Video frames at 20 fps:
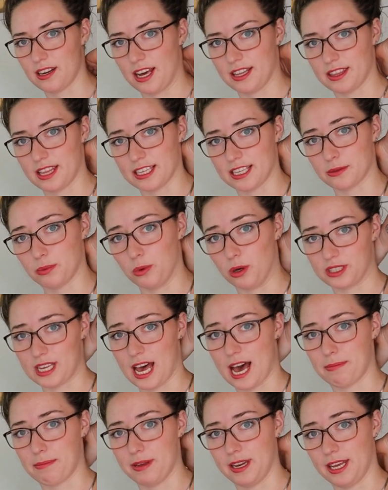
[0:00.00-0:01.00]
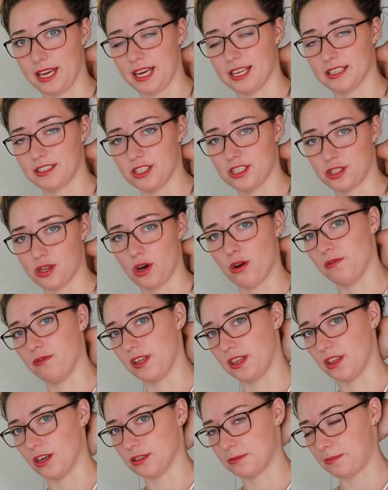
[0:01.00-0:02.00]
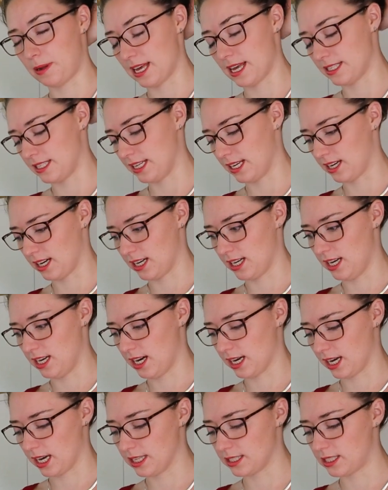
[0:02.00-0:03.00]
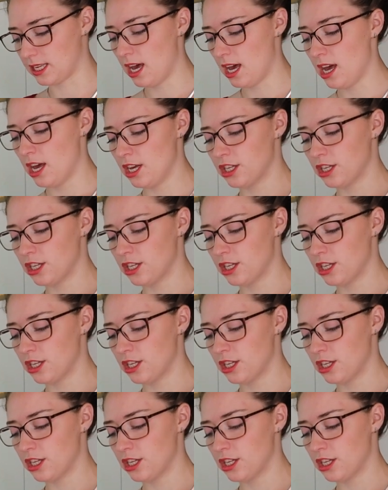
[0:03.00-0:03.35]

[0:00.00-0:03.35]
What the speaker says: Like, that's what's happening. It's dissolving those plastic kind of nuggets.